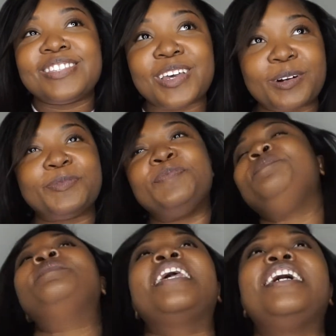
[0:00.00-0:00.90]
So
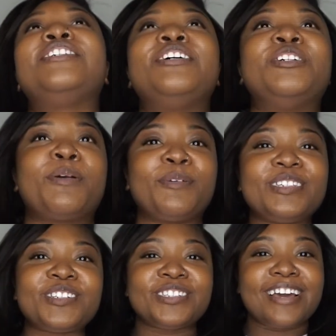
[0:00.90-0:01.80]
I started doing my
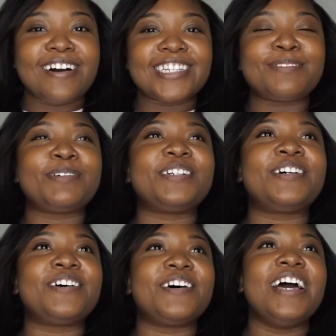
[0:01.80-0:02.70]
research on that
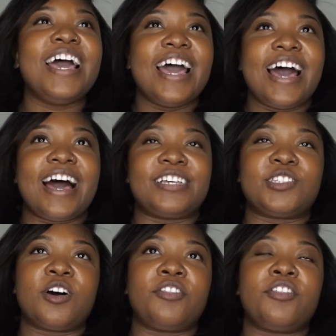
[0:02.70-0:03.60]
hospital. I
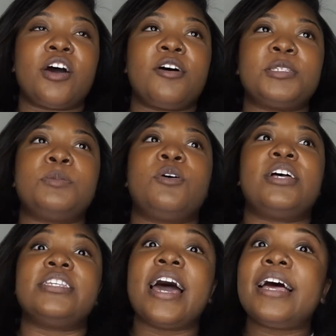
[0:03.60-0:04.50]
saw that hospital
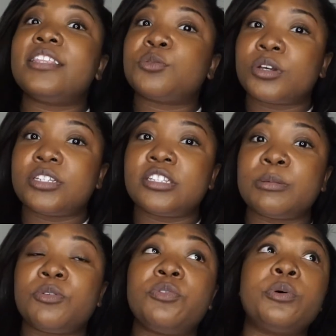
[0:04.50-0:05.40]
has had this residency
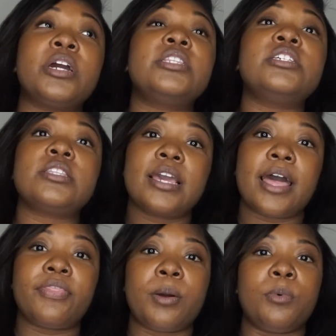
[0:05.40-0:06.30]
before, at least the
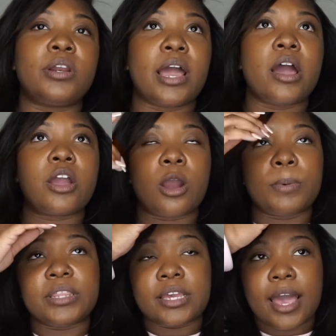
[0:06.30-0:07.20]
cath lab one, not IR,
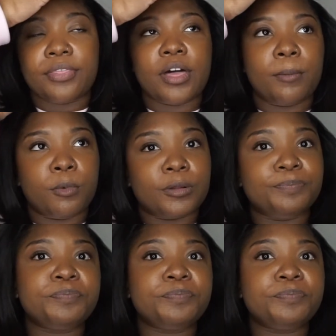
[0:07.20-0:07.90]
but the cath lab one.